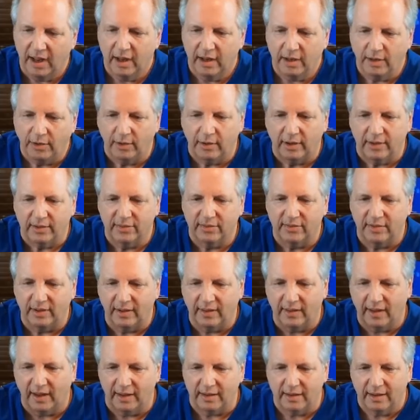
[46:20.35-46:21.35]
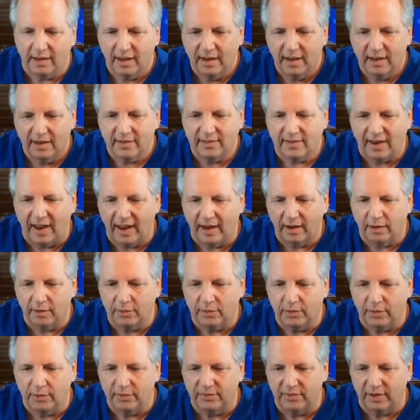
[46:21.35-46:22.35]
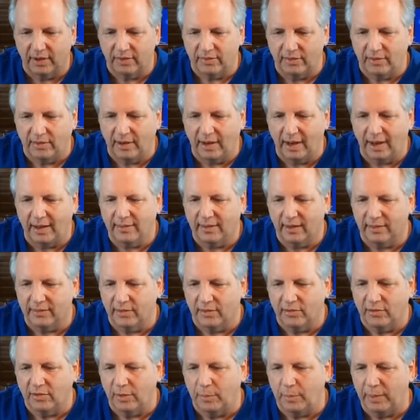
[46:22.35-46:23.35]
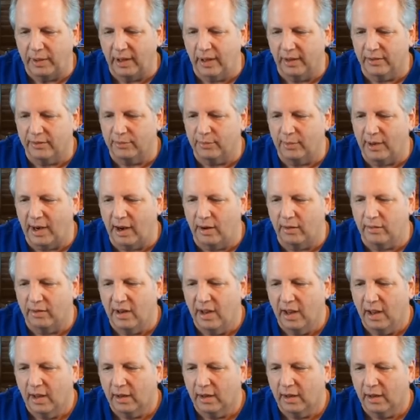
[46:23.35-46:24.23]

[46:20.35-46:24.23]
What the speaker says: You can see that Tango 268, that's a GPS route,